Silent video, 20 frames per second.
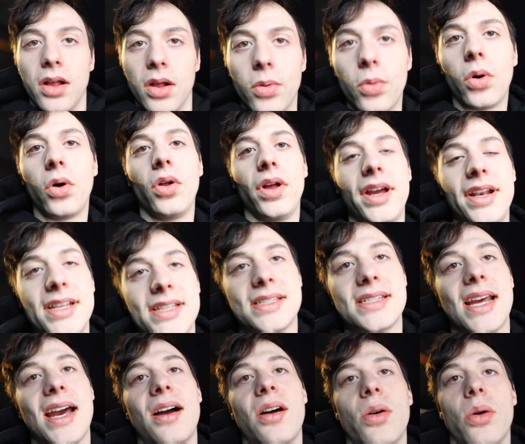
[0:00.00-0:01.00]
Well, it is
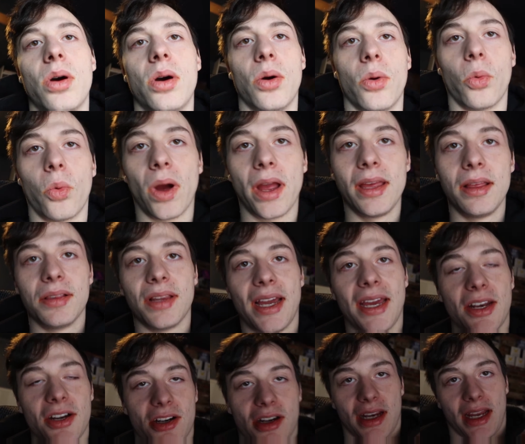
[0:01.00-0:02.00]
now way
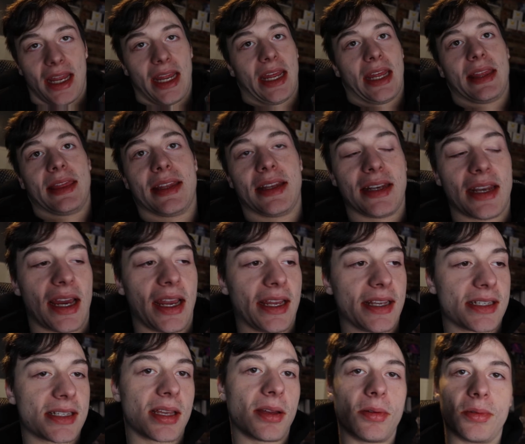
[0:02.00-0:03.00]
later in the
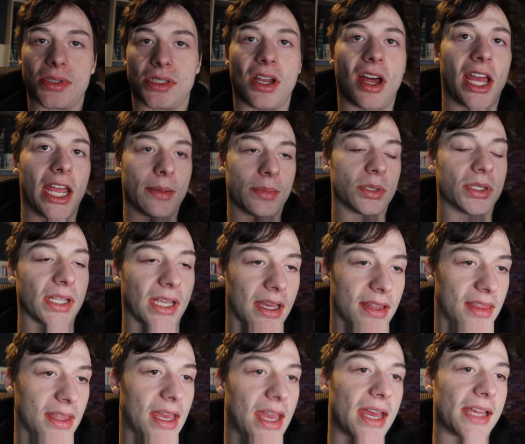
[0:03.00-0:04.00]
night. Was not able to
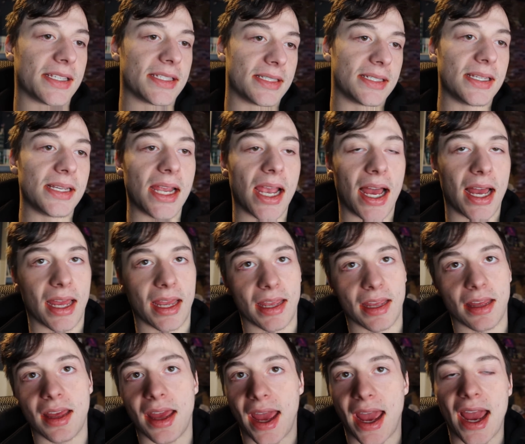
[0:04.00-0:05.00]
get the
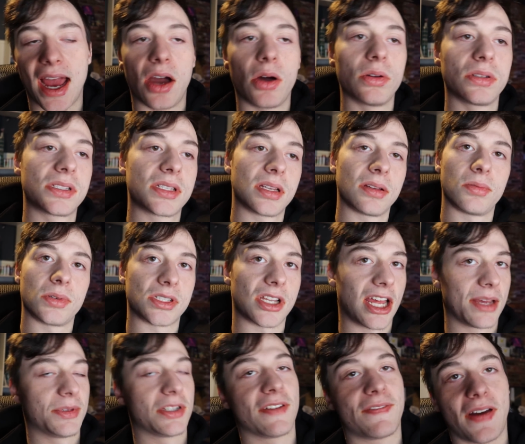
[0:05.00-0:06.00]
STI out. Was
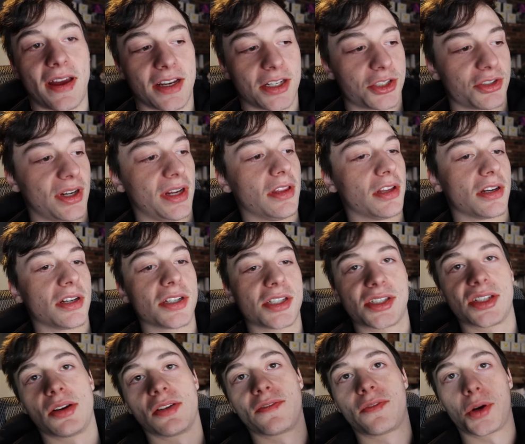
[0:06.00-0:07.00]
not able to find a trailer.
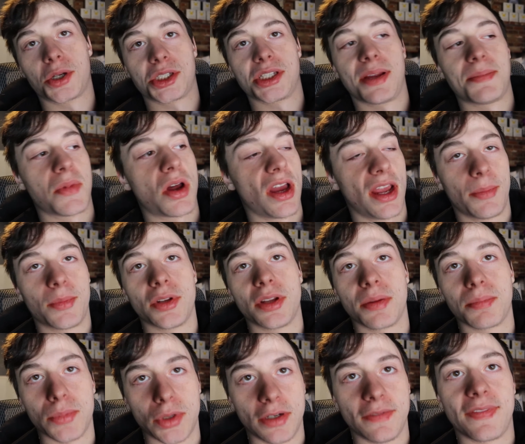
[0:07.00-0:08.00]
So unfortunately, I'm not able
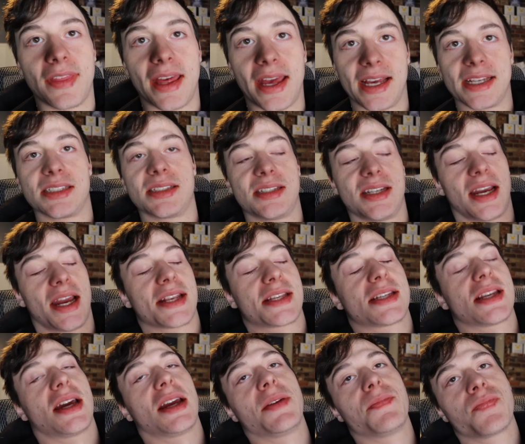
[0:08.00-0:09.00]
to move the STI
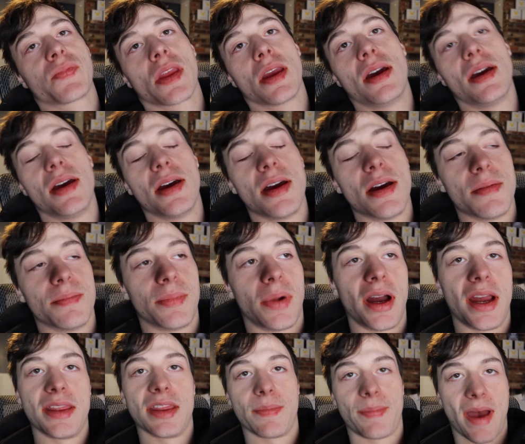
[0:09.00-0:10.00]
tonight.
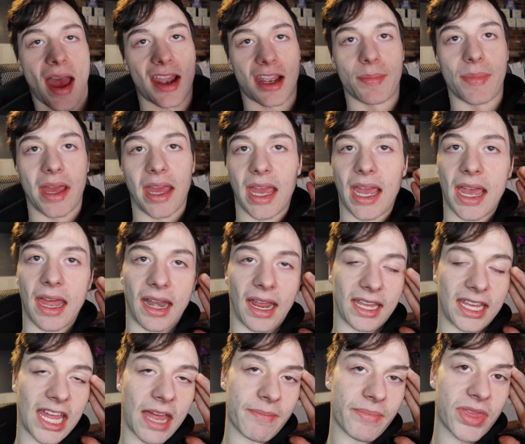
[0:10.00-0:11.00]
But in the back of my head, I
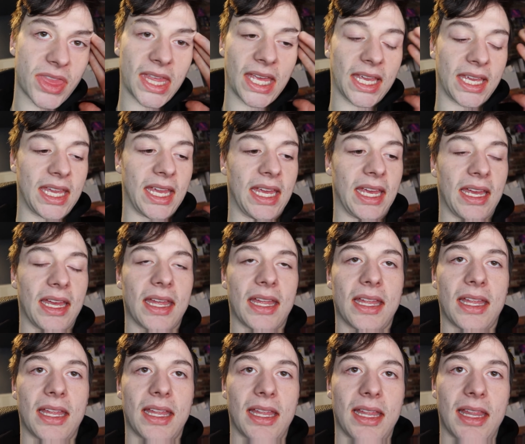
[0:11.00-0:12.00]
kept thinking
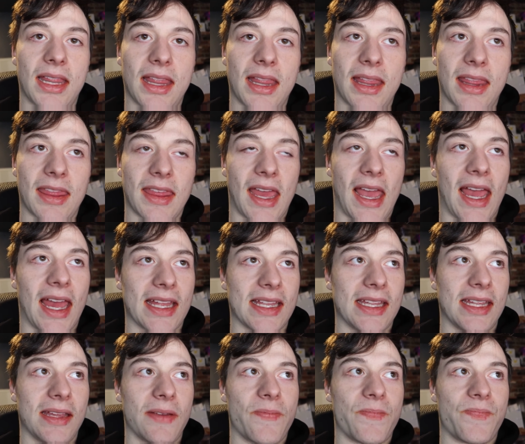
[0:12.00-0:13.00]
that